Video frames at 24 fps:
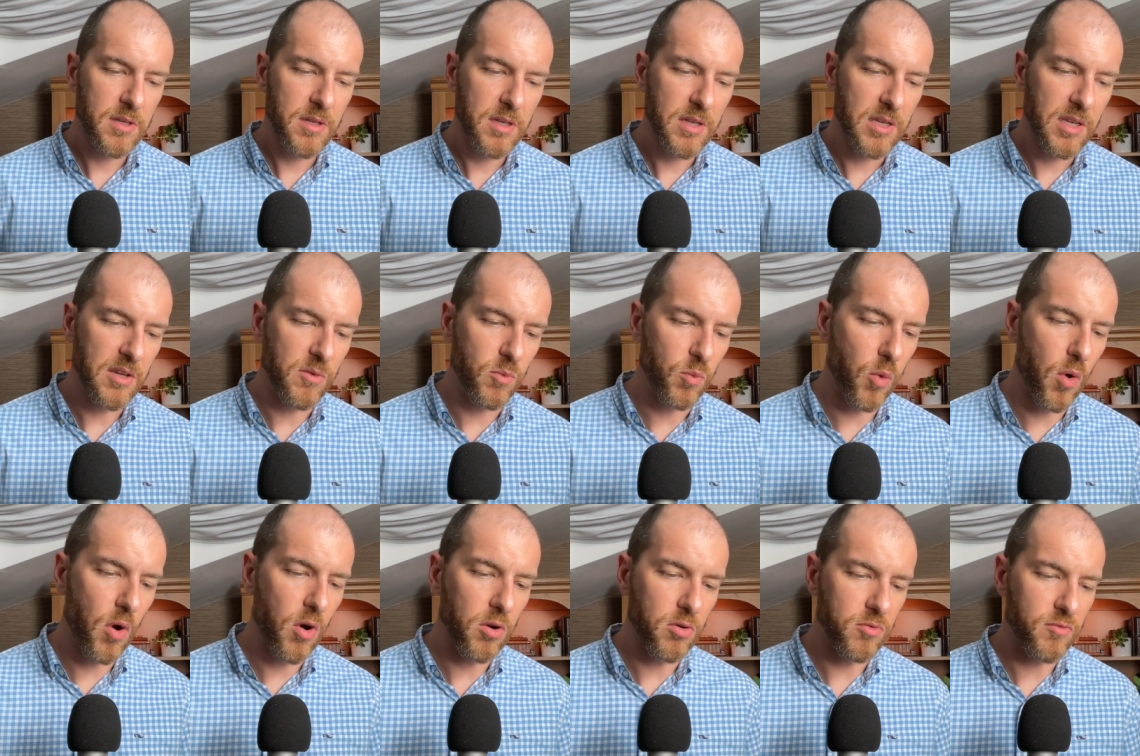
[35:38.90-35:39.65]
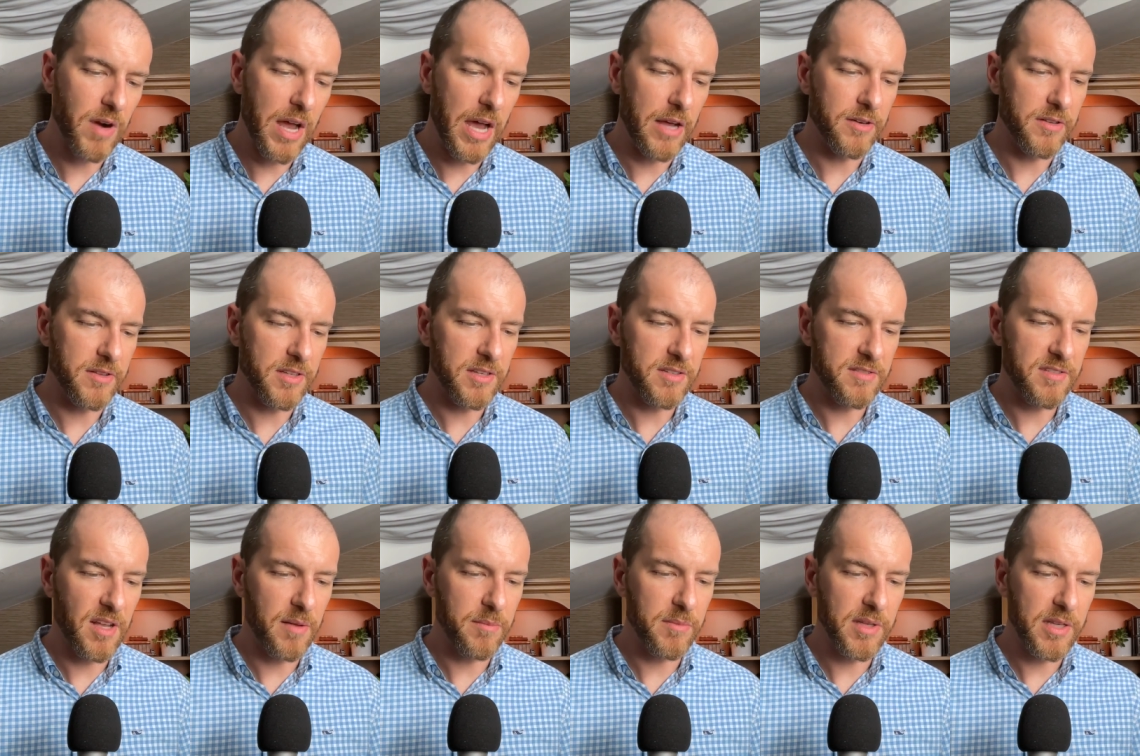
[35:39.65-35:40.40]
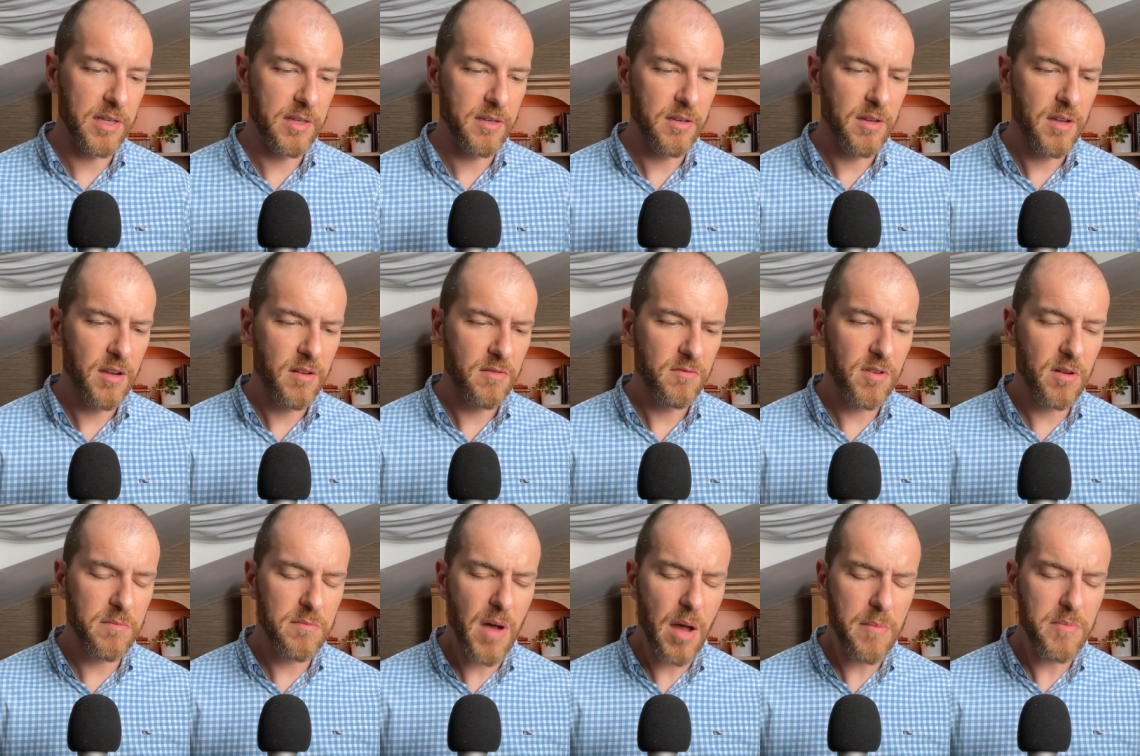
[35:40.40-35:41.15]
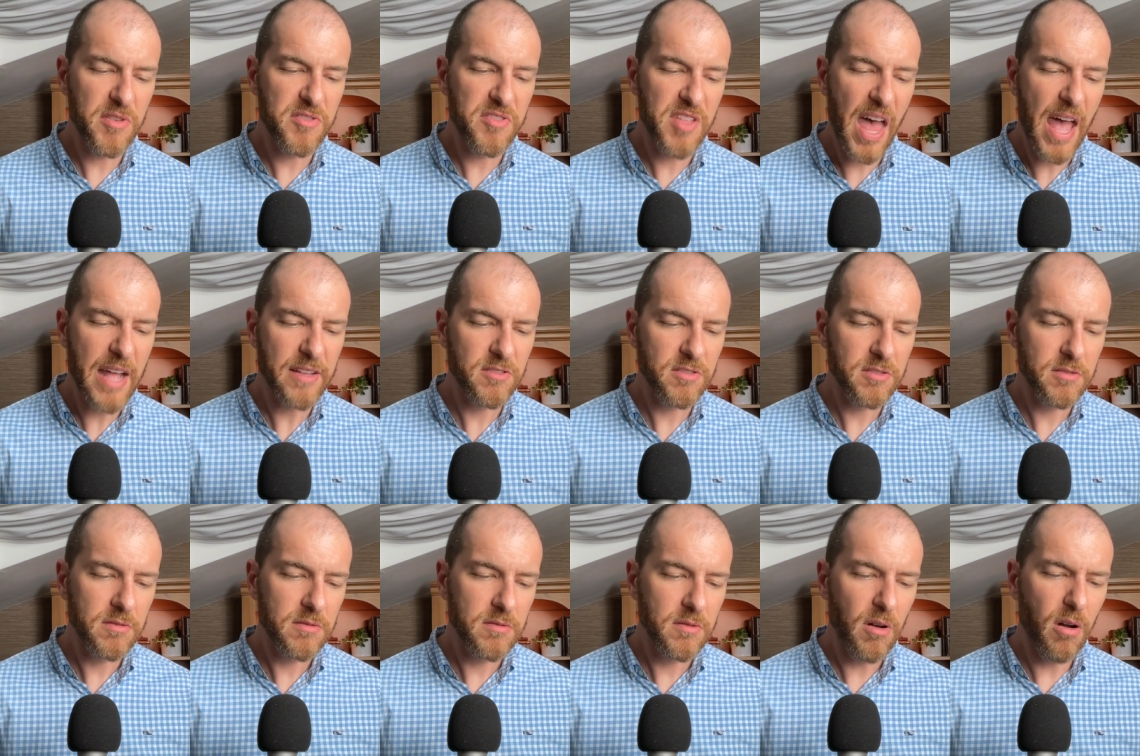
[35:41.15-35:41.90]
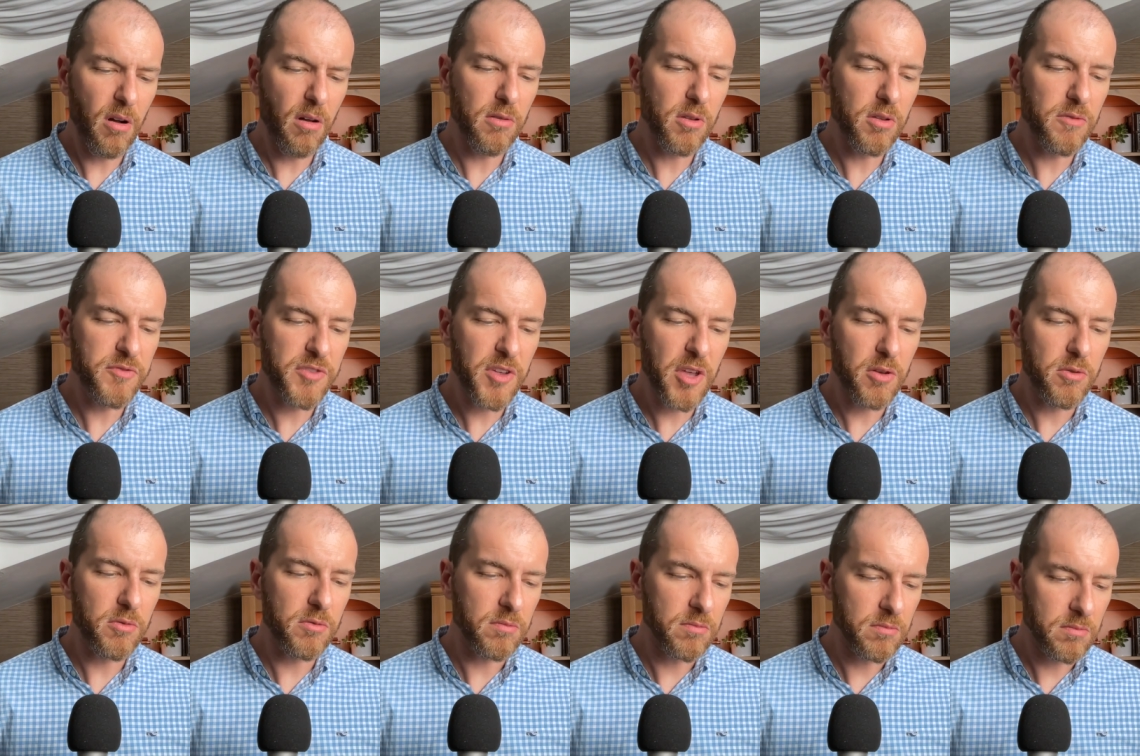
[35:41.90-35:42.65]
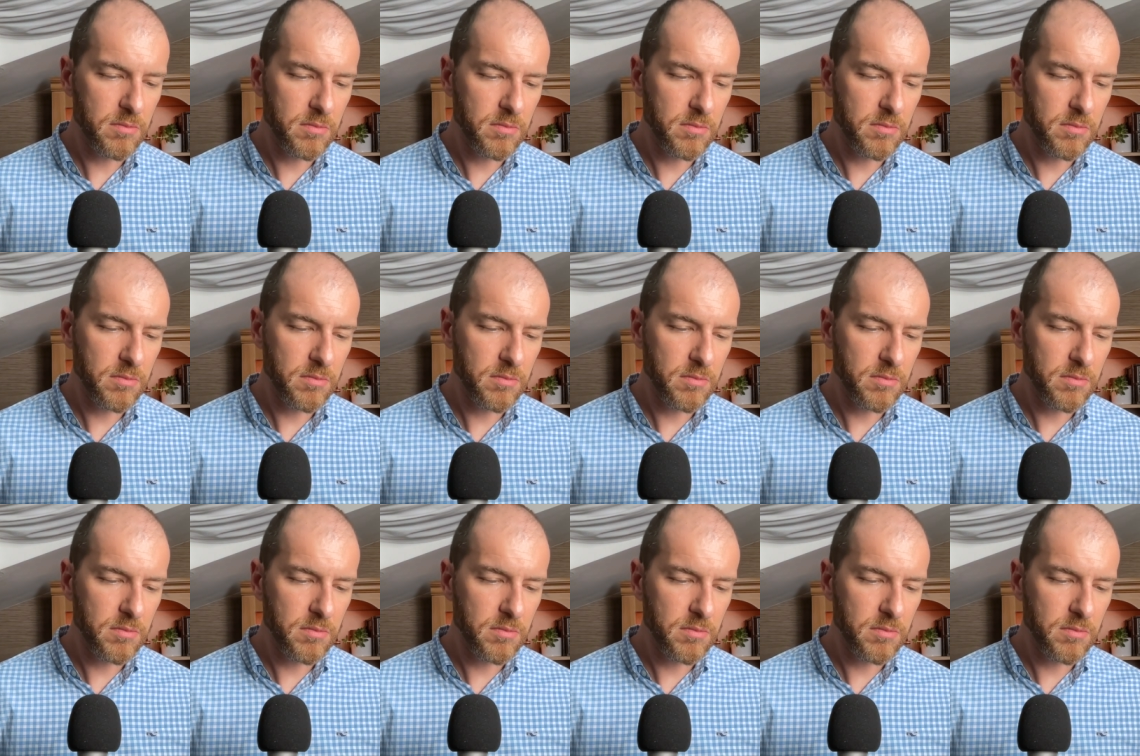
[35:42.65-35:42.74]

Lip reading: He whirled round on the assembly. Remember that, all of you.